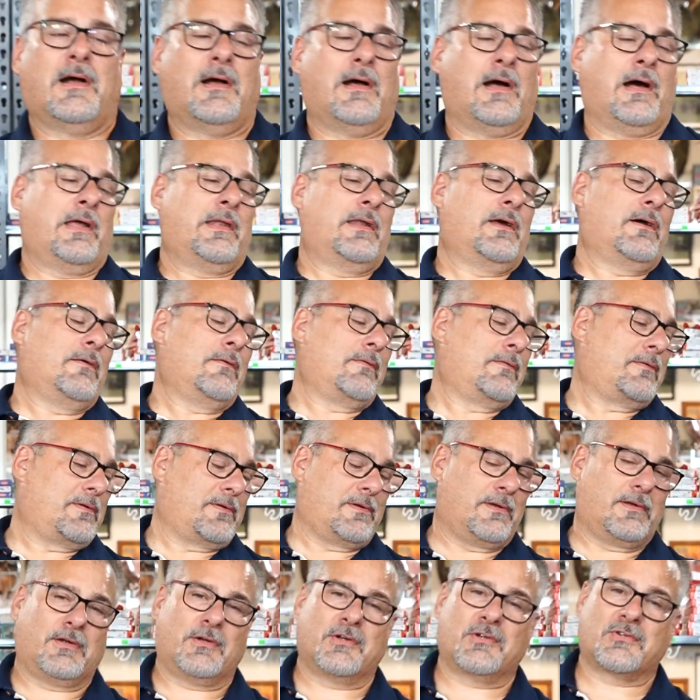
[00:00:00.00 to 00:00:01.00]
I know.
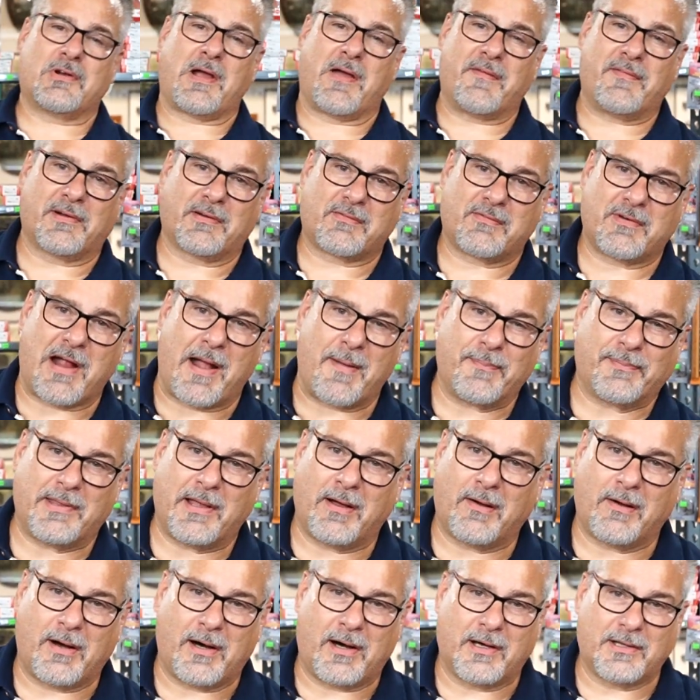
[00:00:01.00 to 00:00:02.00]
You're driving a crapped
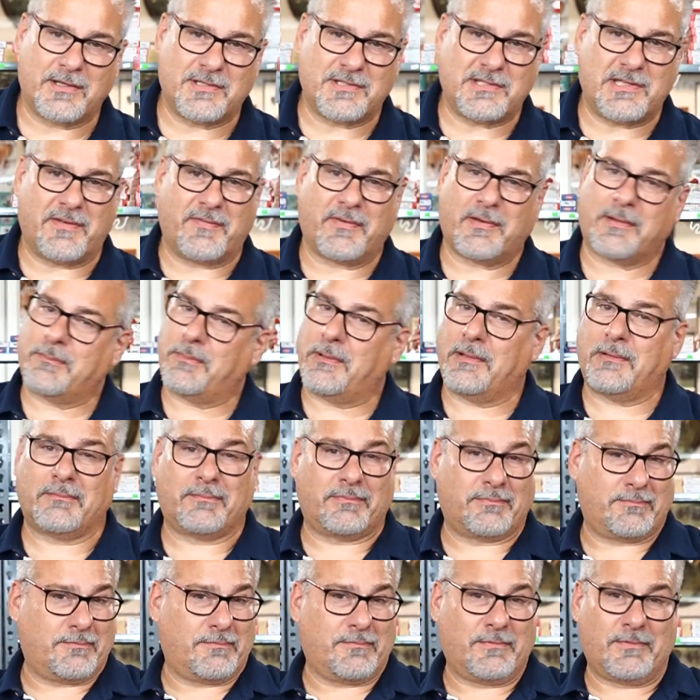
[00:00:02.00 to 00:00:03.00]
out Honda Civic, but
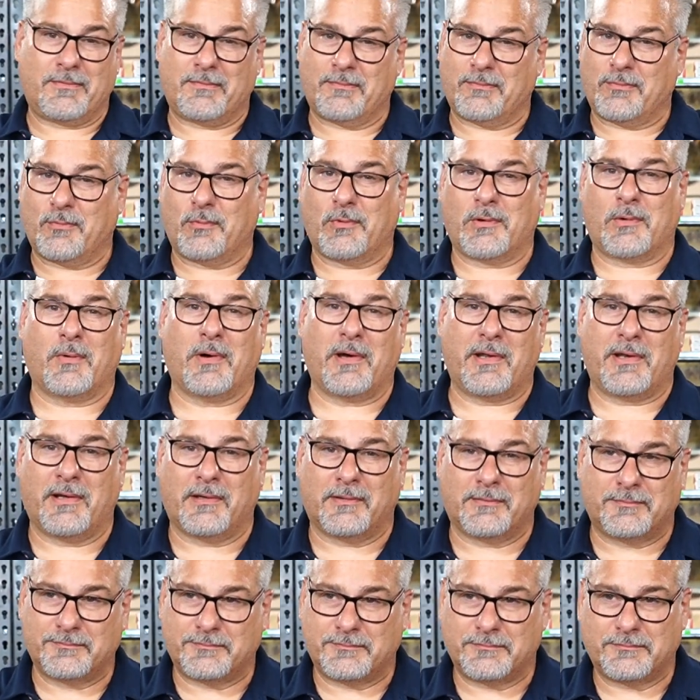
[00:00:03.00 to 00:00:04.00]
what do I know?